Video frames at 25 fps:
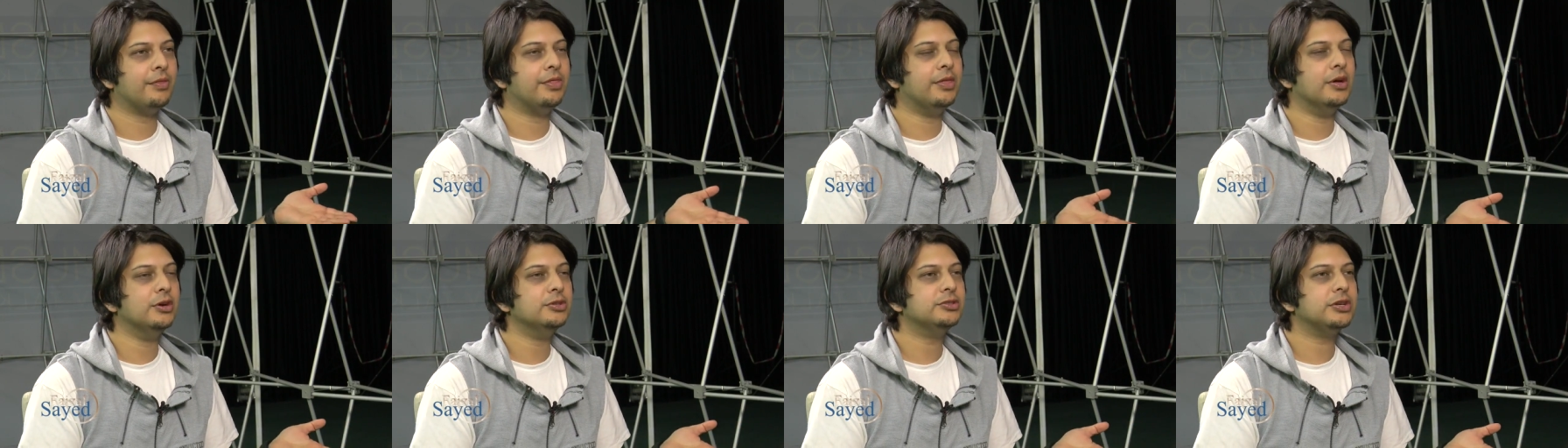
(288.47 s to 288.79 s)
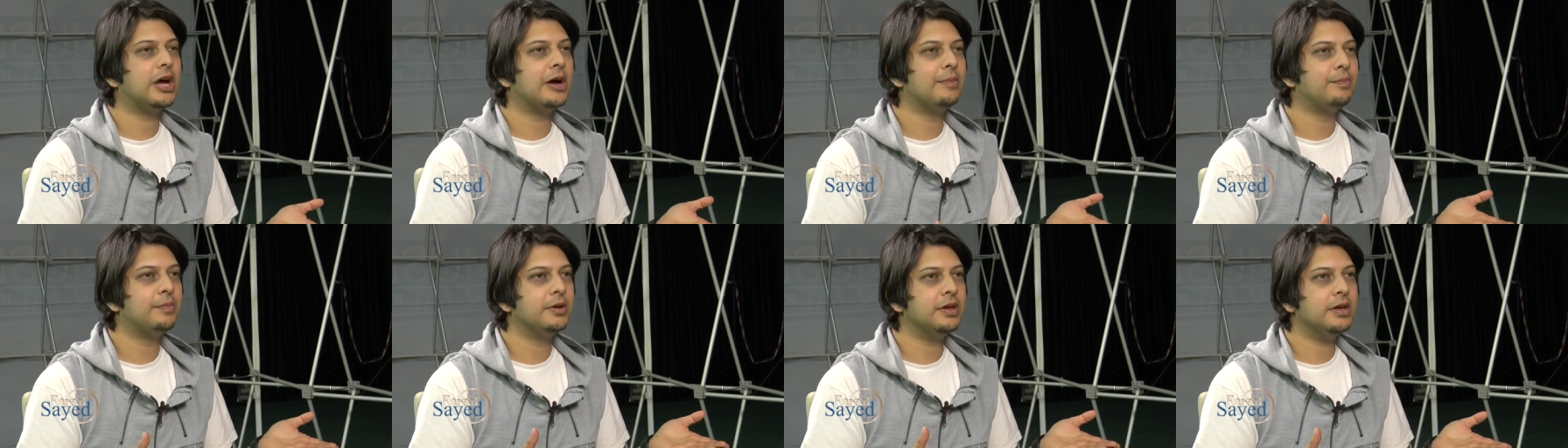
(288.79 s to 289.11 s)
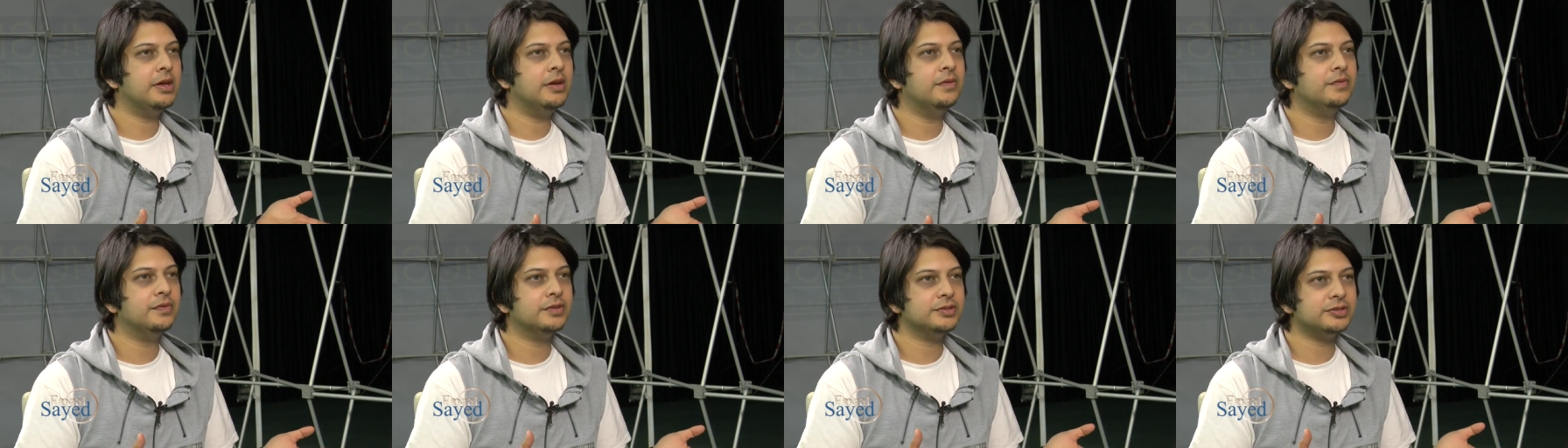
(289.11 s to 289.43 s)
but those
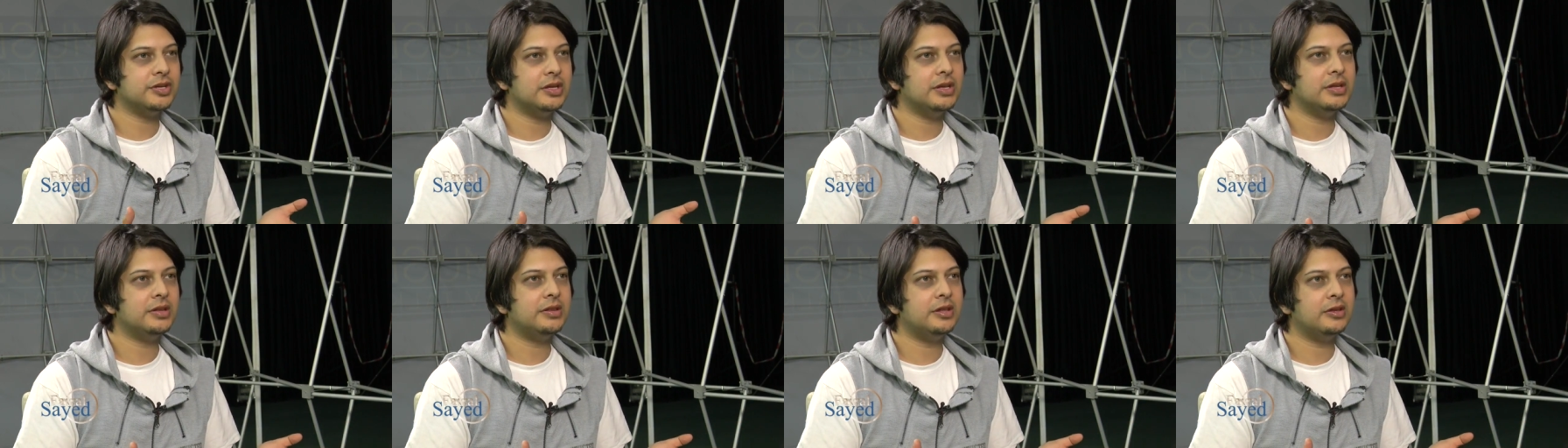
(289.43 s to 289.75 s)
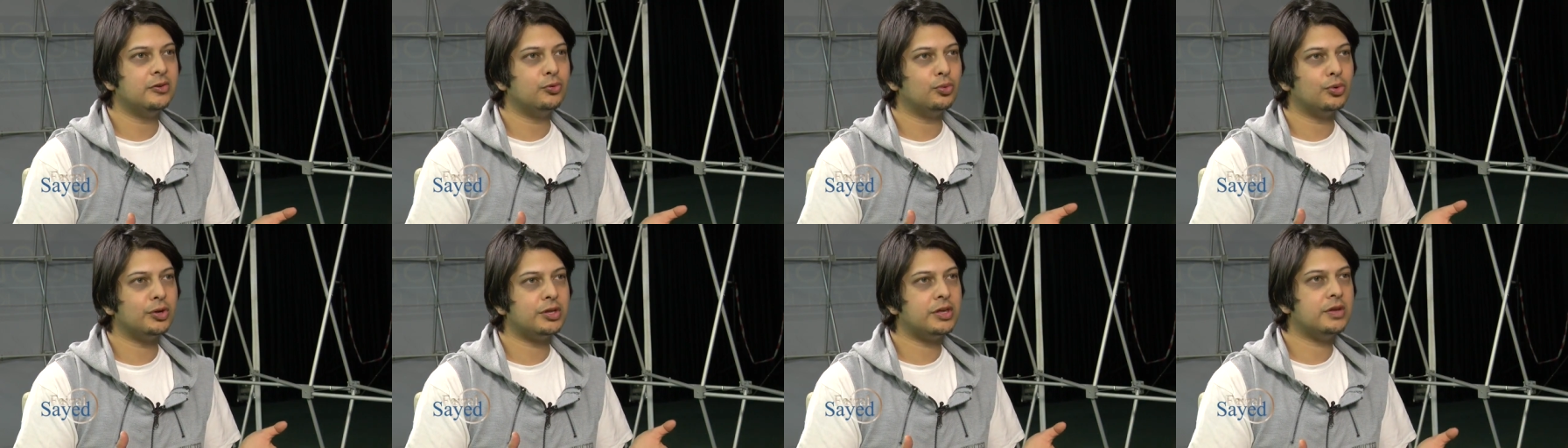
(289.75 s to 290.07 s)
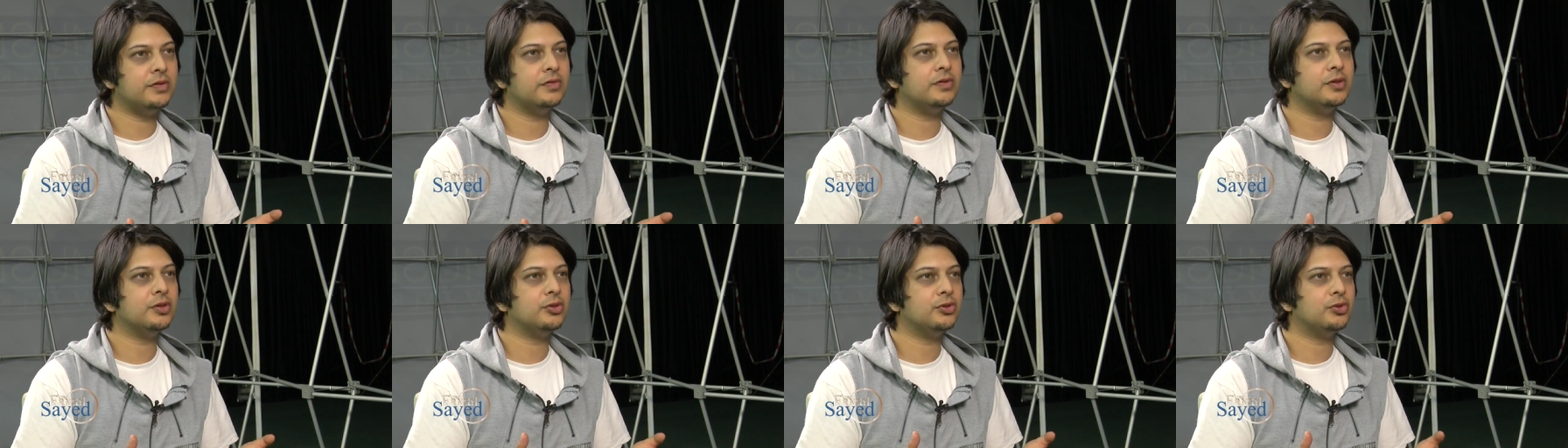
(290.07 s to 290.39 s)
upper-end facilities
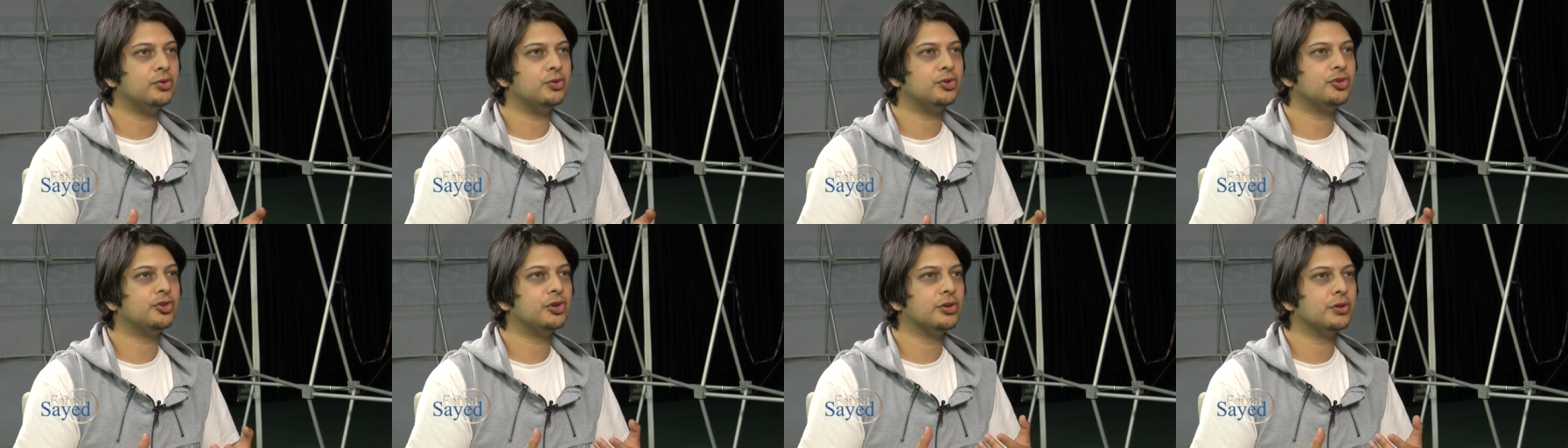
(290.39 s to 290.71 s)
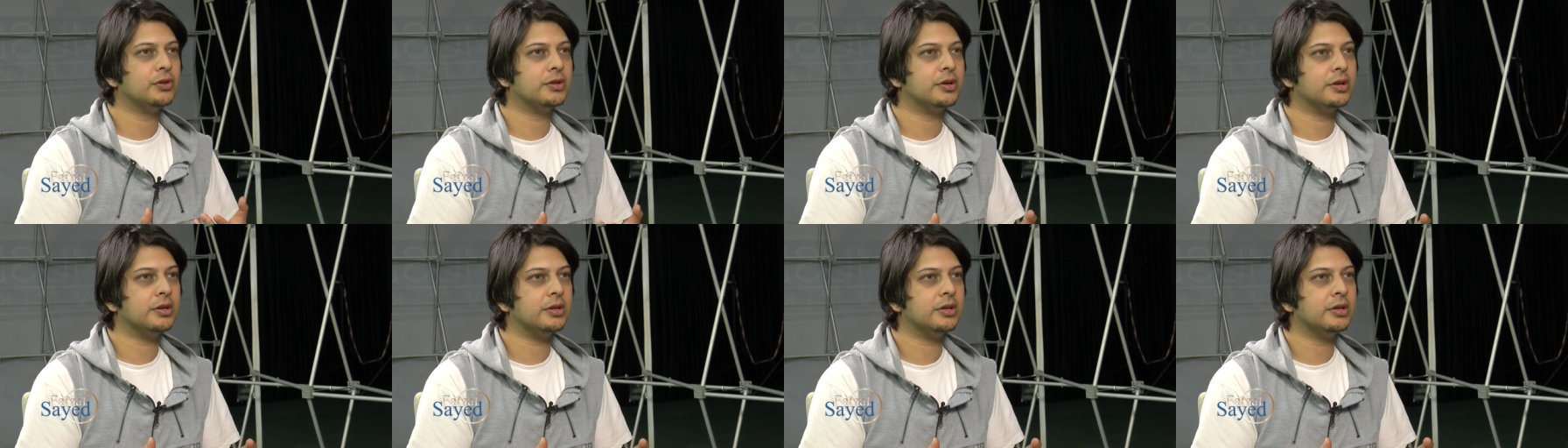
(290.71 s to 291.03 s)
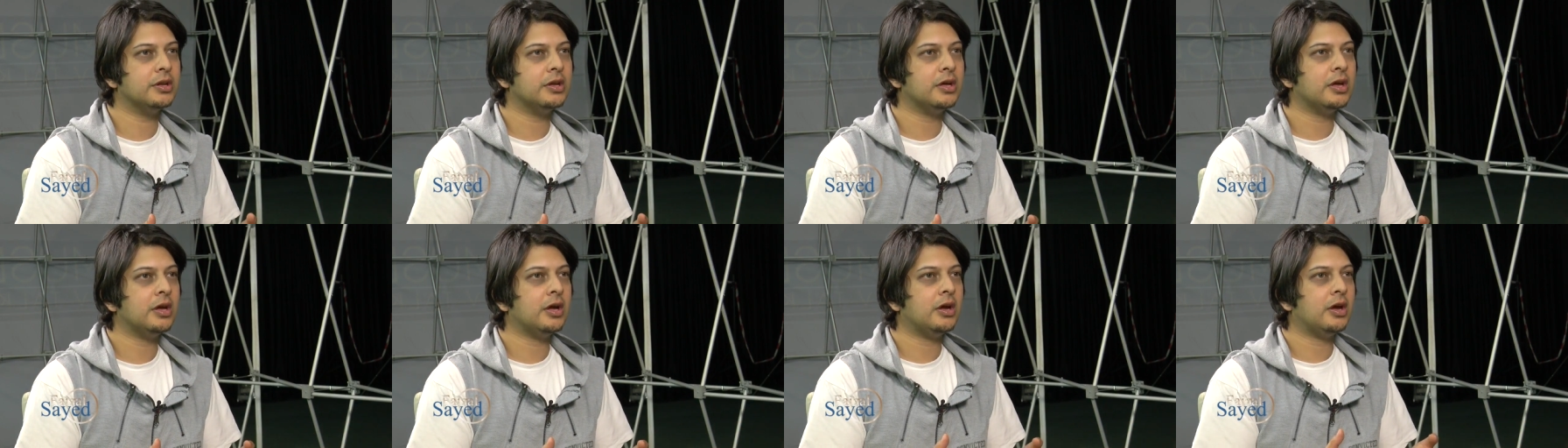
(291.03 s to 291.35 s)
were given to
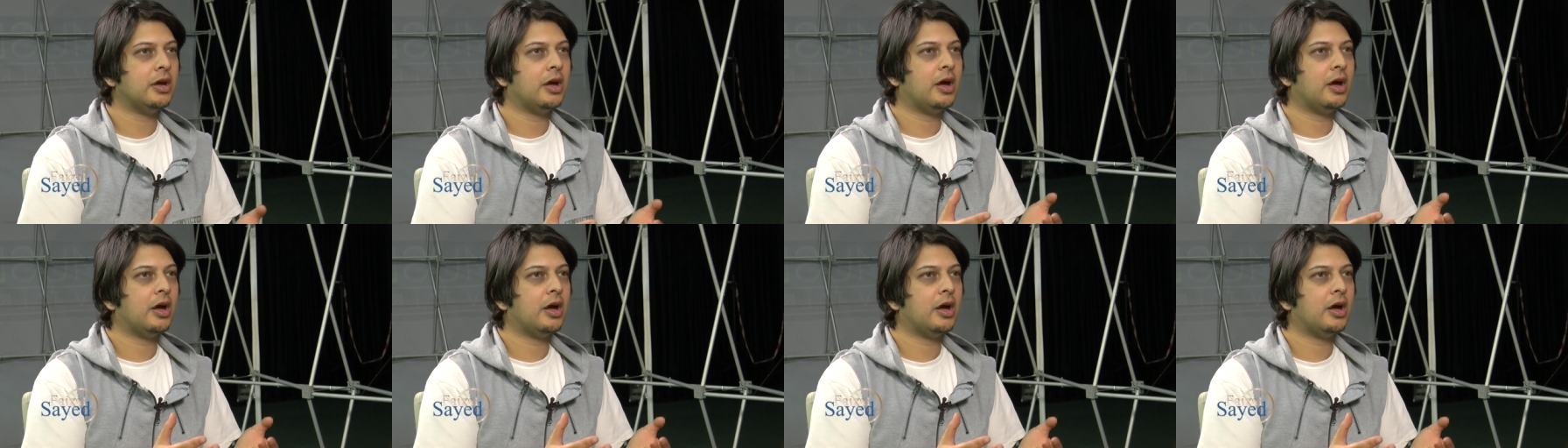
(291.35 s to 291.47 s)
children